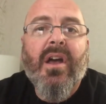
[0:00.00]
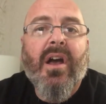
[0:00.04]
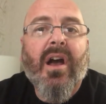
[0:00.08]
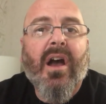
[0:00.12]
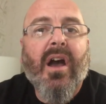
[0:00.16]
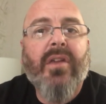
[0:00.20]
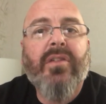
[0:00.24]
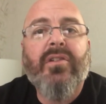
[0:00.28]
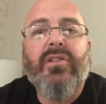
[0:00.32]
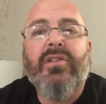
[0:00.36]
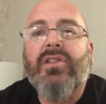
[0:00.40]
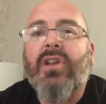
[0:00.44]

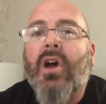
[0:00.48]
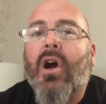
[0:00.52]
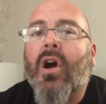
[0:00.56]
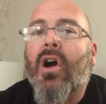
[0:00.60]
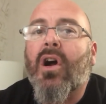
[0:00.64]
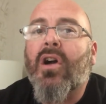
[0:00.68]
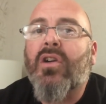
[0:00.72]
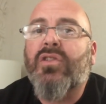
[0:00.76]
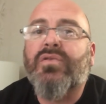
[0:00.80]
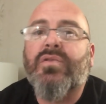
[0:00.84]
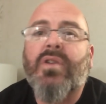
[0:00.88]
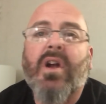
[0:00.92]
other
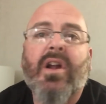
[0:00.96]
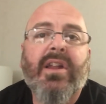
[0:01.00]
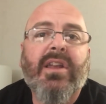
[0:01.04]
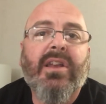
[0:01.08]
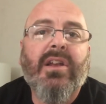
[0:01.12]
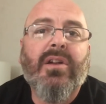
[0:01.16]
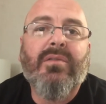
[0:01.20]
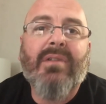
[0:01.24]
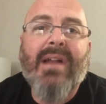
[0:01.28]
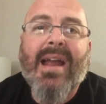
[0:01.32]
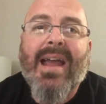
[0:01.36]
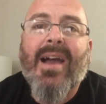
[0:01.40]
dogs
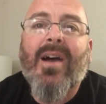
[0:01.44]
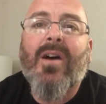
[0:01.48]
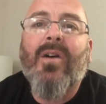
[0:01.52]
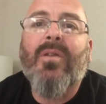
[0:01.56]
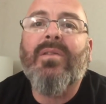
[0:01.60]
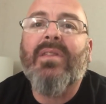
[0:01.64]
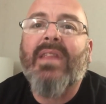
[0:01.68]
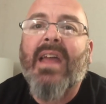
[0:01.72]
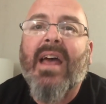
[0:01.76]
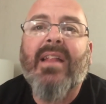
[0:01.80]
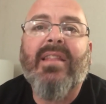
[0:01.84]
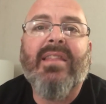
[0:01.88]
running
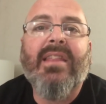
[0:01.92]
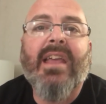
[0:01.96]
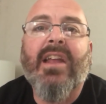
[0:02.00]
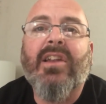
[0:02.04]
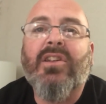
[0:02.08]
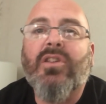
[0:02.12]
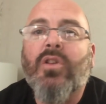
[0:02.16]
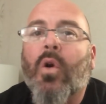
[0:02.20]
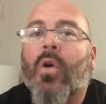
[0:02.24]
around that they'd